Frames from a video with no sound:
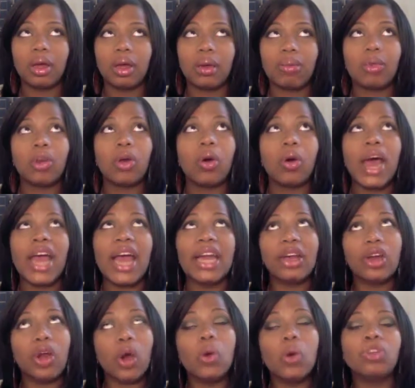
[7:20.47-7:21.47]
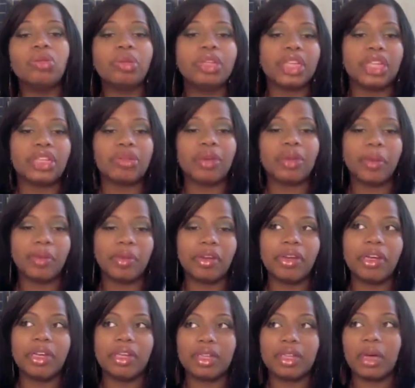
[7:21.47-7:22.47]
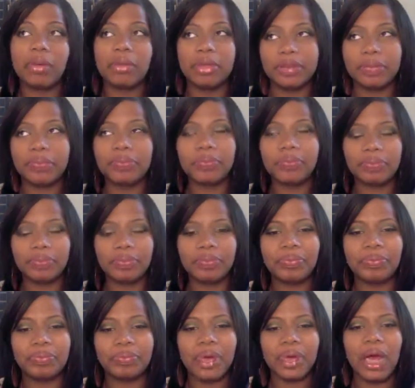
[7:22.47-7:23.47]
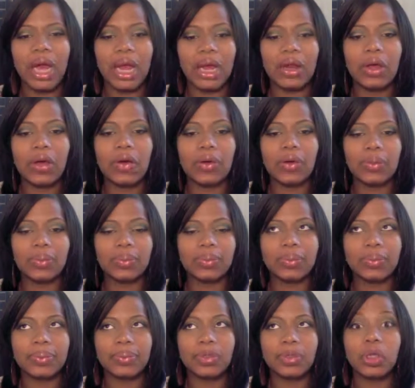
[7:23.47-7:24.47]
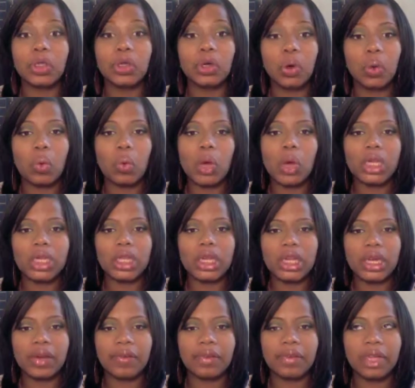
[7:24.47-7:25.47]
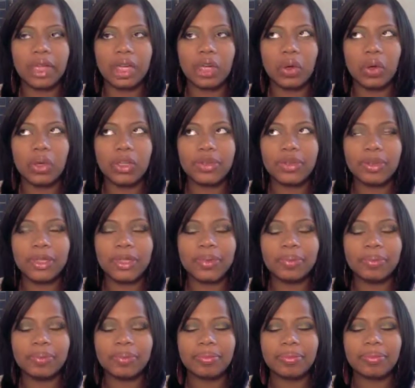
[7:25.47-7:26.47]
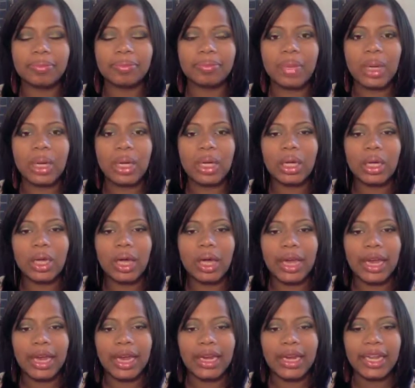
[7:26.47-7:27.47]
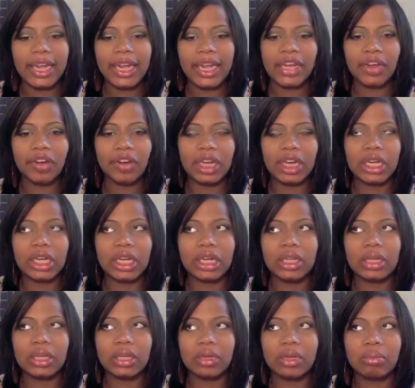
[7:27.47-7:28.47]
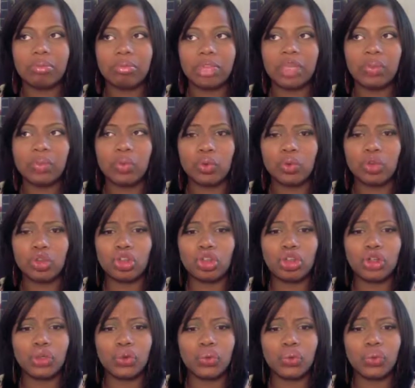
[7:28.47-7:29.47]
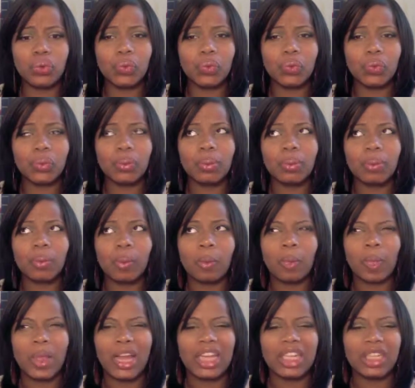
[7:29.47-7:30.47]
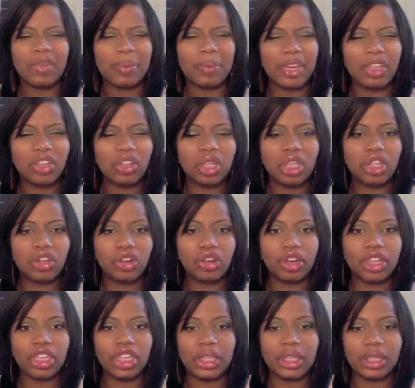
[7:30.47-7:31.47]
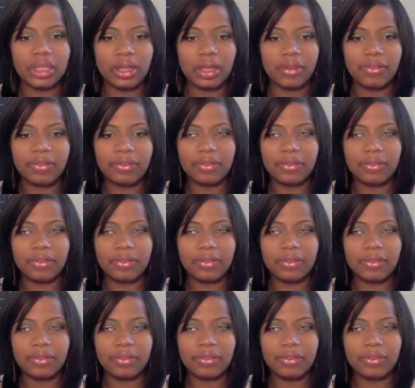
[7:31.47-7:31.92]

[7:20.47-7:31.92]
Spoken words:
No, I know it's because my period's coming. I know. You know one thing that really annoys me? I hate hearing people chew, especially crunchy stuff.